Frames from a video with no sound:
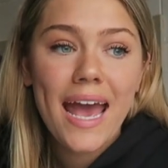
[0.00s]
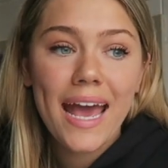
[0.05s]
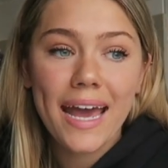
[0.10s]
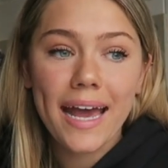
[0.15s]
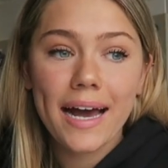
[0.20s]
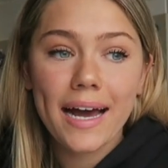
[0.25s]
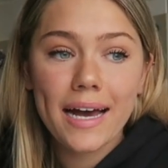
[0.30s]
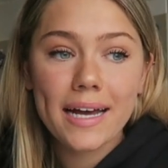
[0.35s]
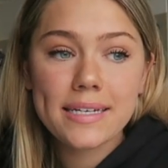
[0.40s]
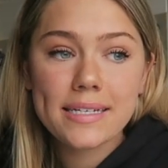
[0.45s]

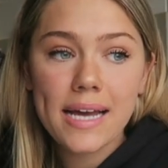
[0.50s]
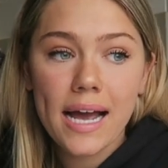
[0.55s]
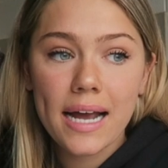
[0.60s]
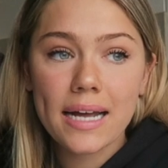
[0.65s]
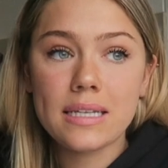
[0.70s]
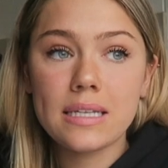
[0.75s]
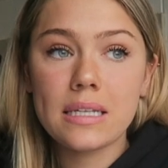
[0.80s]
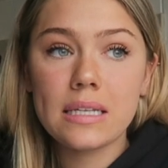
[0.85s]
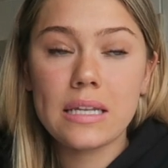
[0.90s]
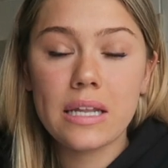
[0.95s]
And
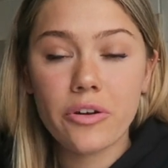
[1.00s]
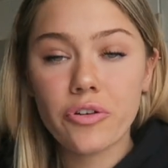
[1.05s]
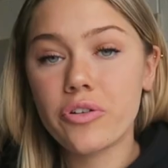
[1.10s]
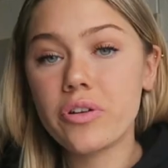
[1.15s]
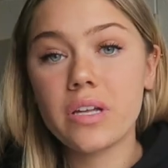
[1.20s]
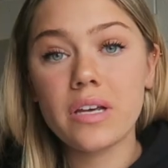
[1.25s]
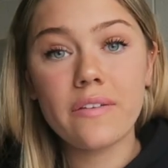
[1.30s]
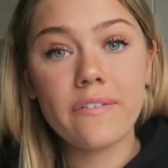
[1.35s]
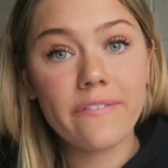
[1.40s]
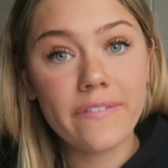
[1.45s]
I
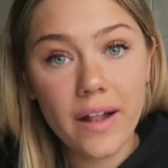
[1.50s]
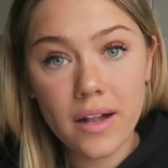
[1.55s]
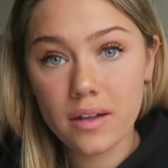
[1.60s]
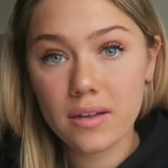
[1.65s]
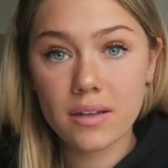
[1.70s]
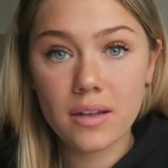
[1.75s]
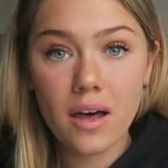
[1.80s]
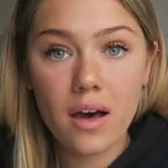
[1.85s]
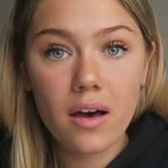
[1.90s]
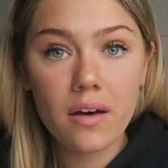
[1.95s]
literally fell
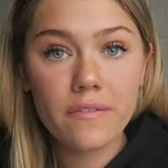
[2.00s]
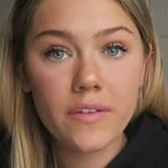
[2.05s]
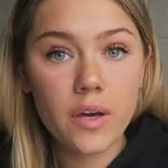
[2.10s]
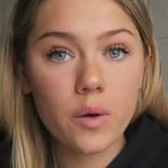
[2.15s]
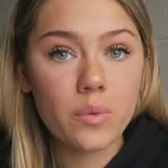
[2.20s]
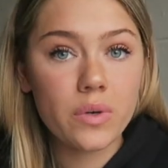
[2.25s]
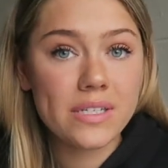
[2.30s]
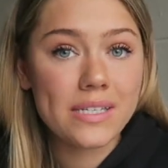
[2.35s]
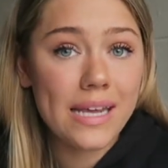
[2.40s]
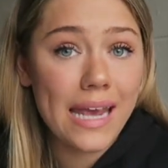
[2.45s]
in love.
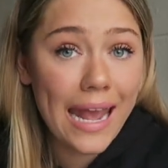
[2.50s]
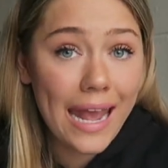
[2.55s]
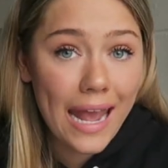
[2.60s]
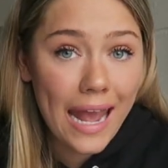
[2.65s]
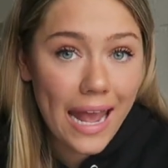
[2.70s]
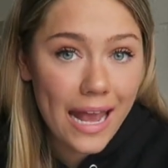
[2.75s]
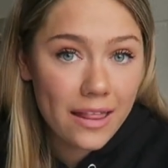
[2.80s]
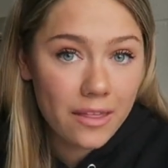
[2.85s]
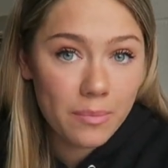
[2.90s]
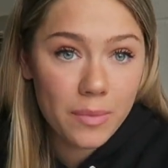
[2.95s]
It was
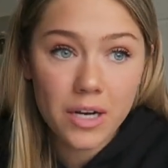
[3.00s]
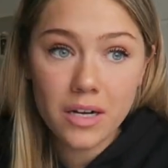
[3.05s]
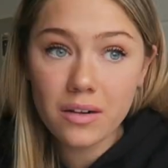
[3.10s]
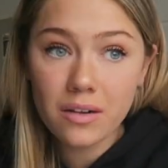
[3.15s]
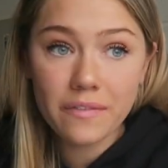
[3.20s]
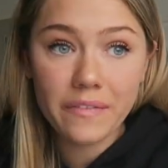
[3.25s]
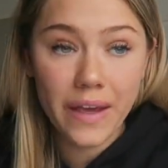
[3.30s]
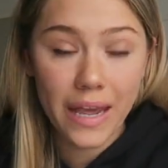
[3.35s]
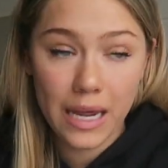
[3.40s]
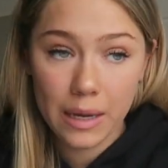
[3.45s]
the
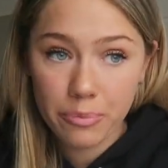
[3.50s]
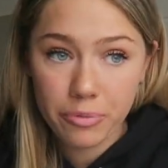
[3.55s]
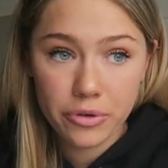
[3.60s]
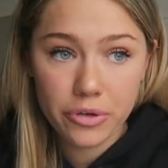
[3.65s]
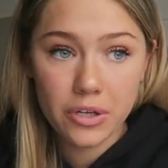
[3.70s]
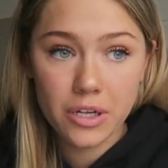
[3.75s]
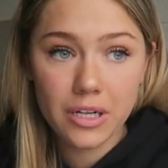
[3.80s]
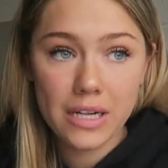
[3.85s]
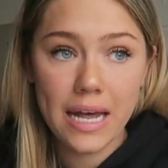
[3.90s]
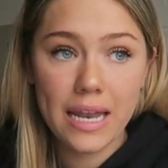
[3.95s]
middle of
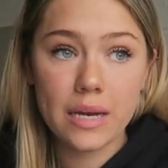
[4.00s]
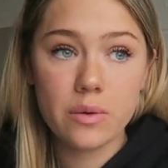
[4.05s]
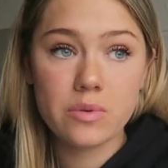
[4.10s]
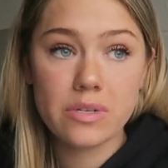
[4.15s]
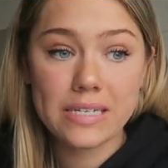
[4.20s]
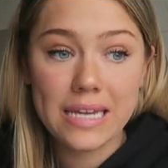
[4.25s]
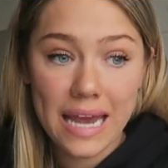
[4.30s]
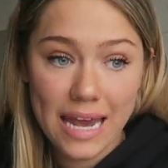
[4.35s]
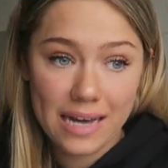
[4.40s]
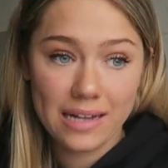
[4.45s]
April and it
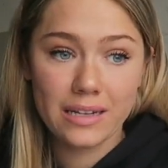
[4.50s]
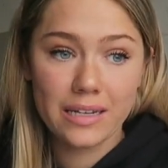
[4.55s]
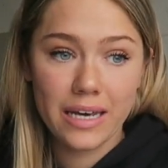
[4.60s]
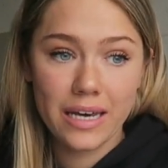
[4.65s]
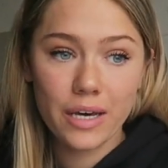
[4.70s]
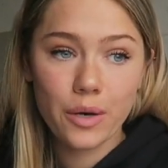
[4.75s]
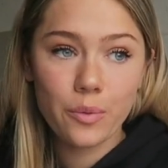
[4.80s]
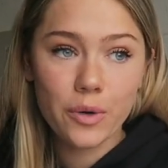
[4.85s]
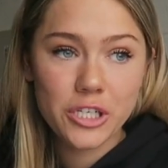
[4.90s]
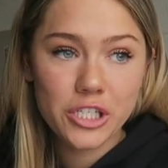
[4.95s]
was
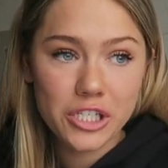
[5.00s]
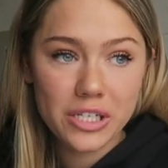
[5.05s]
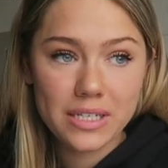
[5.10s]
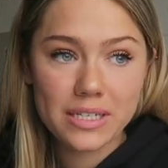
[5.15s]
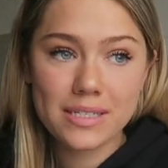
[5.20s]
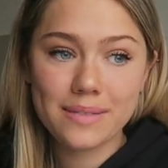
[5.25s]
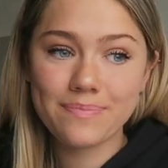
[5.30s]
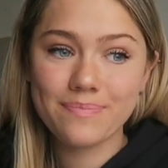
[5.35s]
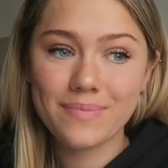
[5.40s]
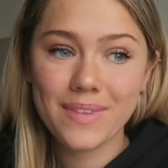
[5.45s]
hailing, which
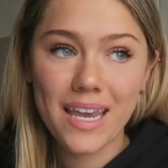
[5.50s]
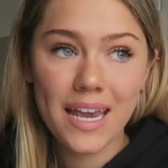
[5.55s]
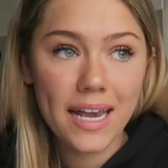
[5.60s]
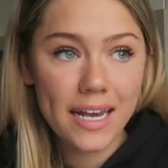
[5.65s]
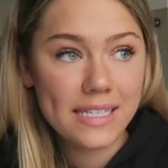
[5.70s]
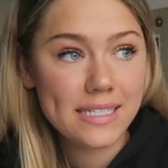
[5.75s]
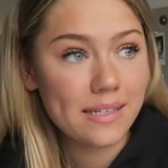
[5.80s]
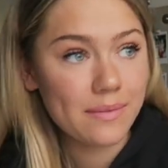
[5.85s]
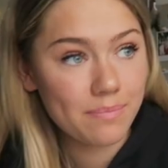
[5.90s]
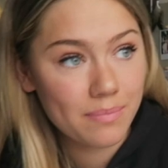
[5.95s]
is
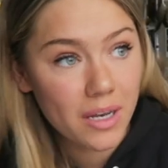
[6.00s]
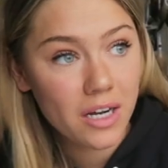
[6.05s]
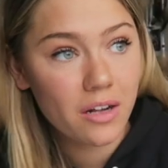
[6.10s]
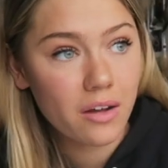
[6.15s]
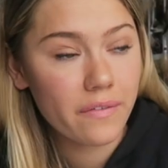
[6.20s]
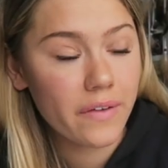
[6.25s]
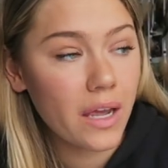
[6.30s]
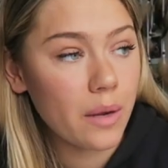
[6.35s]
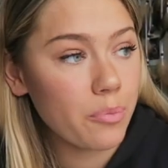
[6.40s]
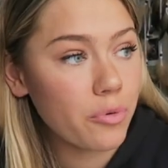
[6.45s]
it's
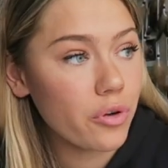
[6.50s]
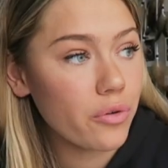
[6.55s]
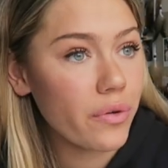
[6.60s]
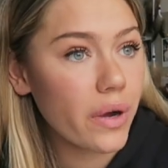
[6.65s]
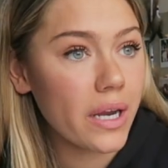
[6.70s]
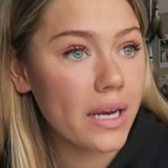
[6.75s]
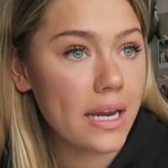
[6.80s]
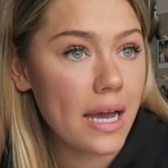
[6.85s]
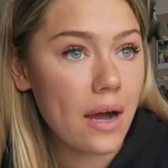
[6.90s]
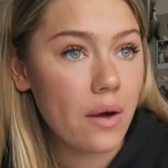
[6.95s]
middle of April
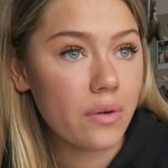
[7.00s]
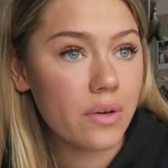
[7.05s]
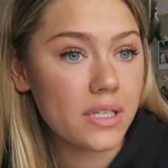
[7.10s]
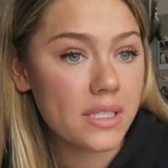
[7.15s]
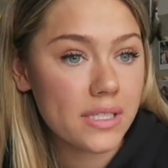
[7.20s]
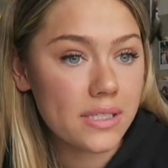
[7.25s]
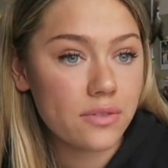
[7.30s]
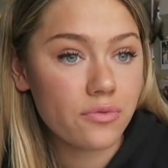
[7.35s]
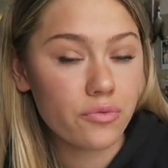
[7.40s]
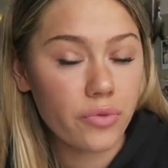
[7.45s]
right now and
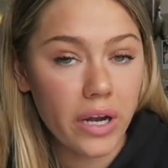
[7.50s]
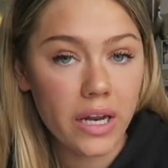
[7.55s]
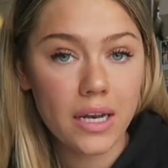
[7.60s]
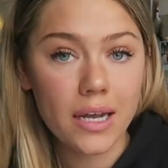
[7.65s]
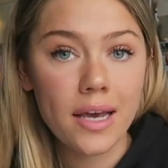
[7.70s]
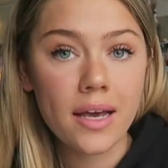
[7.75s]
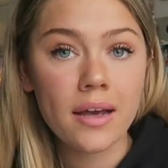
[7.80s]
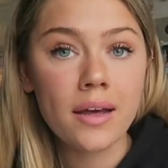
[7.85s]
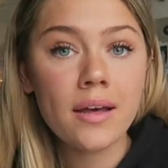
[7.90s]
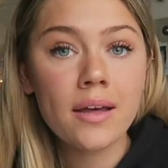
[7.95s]
it's
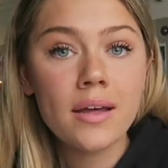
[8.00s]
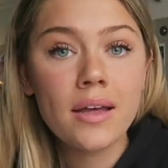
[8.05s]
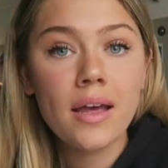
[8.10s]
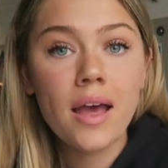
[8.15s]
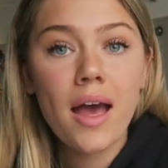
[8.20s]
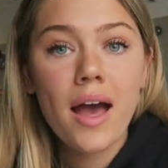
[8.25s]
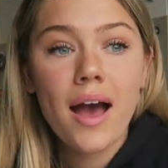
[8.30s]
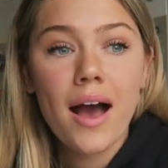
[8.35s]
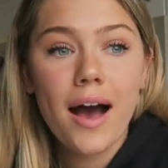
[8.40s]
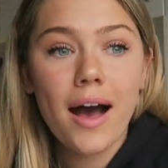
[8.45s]
raining.
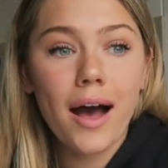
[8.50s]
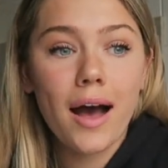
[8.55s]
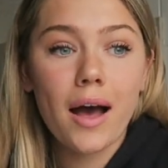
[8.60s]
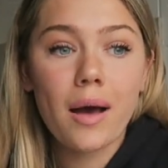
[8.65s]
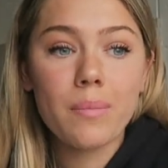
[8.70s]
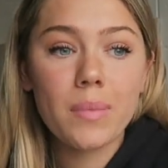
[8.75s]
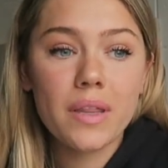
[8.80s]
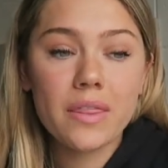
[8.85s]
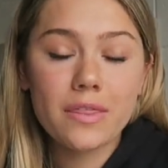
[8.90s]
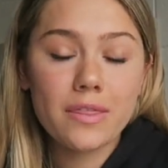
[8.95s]

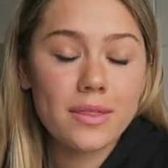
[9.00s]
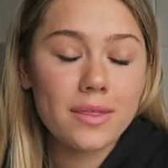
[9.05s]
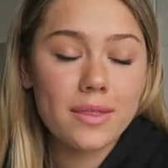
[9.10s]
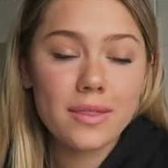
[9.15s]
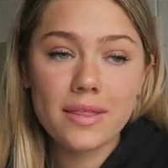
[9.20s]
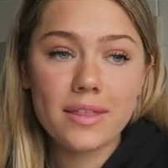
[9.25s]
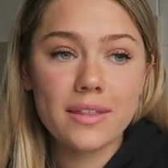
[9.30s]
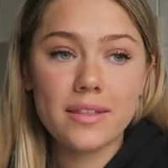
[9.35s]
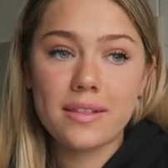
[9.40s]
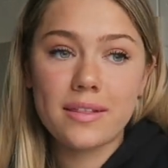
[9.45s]

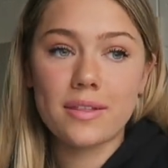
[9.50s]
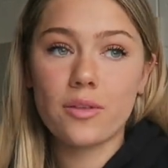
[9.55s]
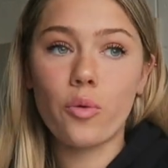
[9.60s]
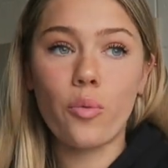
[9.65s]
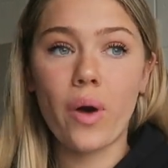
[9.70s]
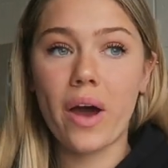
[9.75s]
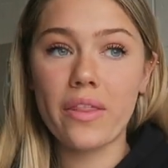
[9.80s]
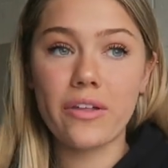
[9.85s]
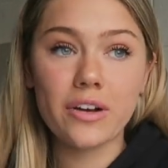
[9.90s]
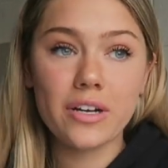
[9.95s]
The
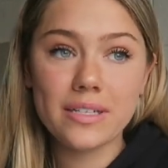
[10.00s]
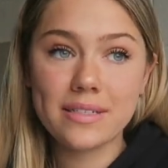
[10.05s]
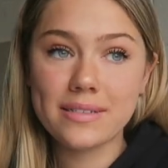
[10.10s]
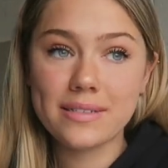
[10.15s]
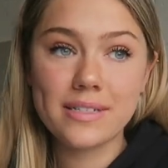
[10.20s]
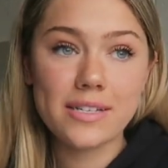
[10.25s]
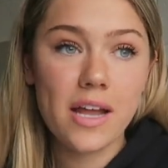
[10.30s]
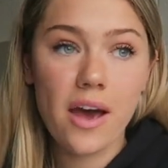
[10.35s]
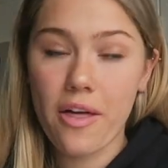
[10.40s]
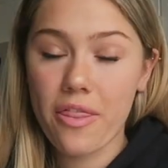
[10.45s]
weather is
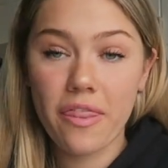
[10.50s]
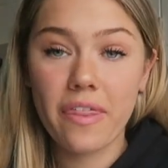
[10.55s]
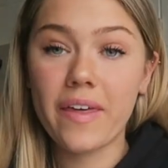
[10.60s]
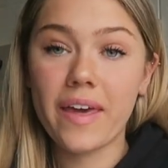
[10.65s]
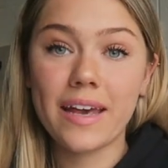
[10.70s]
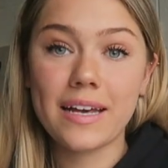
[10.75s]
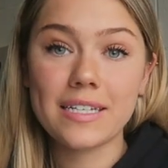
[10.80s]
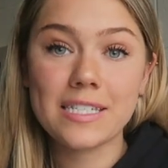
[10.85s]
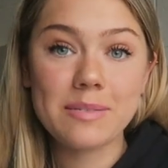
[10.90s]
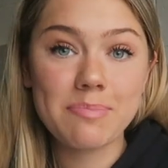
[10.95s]

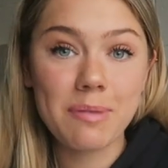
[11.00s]
nothing